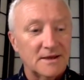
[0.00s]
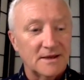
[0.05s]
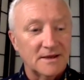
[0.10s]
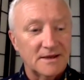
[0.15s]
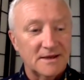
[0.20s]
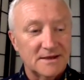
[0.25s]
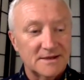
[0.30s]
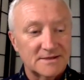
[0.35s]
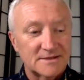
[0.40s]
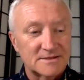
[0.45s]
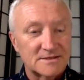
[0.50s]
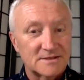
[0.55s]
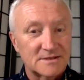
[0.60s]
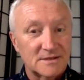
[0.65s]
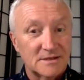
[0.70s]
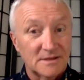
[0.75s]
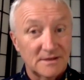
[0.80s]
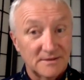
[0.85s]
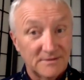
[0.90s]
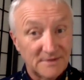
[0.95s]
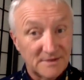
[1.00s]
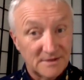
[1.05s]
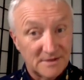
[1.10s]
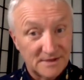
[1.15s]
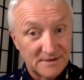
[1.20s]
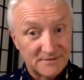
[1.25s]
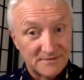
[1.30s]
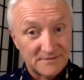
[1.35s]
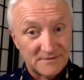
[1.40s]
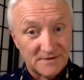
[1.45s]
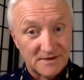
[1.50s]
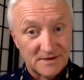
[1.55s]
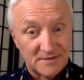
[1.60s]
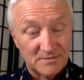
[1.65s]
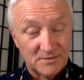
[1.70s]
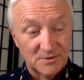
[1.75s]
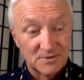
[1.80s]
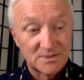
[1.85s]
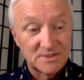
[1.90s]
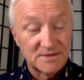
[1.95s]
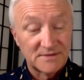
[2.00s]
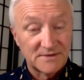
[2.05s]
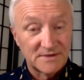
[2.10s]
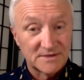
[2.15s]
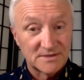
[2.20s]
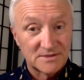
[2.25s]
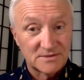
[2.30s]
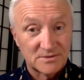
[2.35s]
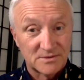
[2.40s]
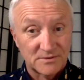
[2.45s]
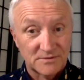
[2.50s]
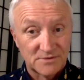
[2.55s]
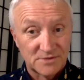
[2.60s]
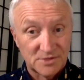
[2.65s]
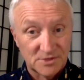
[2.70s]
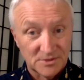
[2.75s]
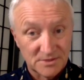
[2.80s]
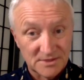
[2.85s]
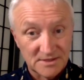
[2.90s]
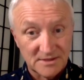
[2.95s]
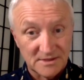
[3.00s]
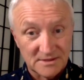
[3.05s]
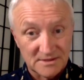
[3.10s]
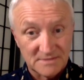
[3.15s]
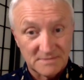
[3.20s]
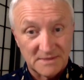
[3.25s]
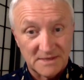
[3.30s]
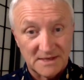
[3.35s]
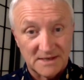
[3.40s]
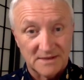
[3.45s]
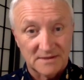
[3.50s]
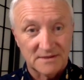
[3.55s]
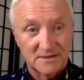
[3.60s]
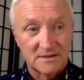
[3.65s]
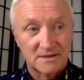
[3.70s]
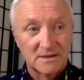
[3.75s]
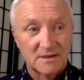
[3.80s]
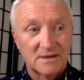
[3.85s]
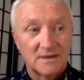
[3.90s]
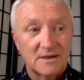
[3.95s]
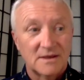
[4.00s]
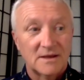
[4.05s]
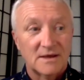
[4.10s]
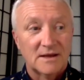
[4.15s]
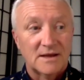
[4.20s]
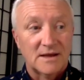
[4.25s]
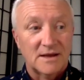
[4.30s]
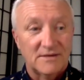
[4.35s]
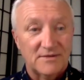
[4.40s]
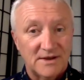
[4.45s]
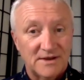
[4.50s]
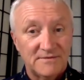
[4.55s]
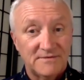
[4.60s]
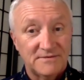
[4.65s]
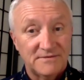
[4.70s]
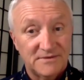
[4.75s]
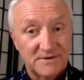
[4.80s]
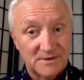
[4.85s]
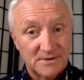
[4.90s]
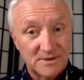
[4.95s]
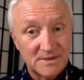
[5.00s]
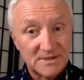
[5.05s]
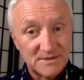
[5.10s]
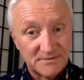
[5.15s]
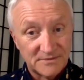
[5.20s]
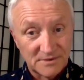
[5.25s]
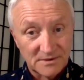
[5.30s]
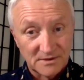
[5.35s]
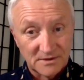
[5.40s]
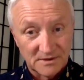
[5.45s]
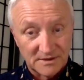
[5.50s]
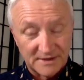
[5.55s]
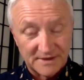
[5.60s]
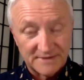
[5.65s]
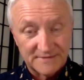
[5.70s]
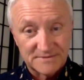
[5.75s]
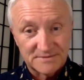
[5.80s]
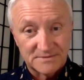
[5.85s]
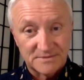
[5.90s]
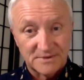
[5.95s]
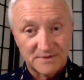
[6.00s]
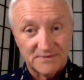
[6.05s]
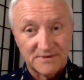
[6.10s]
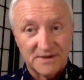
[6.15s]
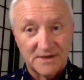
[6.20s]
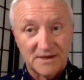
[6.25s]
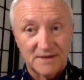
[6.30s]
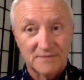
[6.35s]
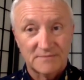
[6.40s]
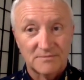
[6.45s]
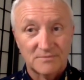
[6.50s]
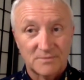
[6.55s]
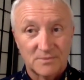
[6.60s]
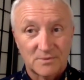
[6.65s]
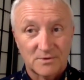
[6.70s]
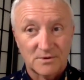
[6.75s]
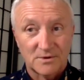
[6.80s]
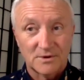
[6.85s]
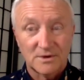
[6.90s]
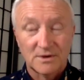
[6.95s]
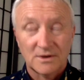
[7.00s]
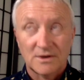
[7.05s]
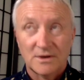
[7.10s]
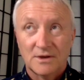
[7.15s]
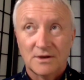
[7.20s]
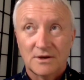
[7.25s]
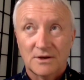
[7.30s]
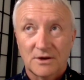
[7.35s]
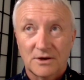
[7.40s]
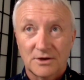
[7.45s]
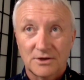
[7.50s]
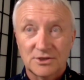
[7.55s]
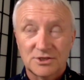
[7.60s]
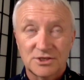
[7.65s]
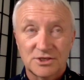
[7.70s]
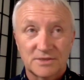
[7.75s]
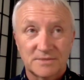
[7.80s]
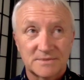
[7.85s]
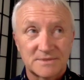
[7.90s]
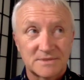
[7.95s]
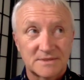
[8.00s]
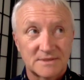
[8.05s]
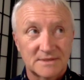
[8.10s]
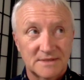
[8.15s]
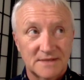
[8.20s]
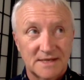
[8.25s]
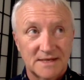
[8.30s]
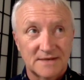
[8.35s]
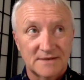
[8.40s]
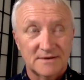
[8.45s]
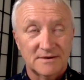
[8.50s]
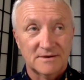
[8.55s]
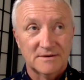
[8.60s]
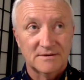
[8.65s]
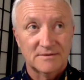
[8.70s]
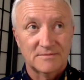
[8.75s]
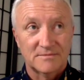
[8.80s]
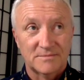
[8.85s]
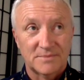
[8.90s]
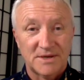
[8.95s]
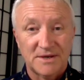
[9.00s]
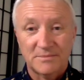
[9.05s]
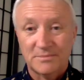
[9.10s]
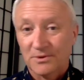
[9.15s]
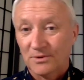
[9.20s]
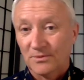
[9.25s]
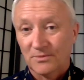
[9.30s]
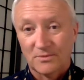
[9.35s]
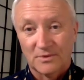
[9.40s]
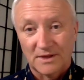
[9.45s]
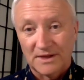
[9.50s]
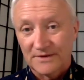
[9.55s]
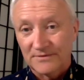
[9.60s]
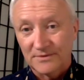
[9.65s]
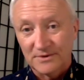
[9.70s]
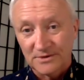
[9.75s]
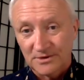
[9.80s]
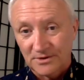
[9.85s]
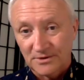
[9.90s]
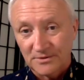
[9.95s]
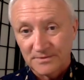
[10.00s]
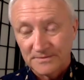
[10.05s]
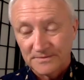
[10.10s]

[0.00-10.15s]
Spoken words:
It's living life. And most of us who've chosen this path have had very difficult lives. We've had more hardships than people will ever know.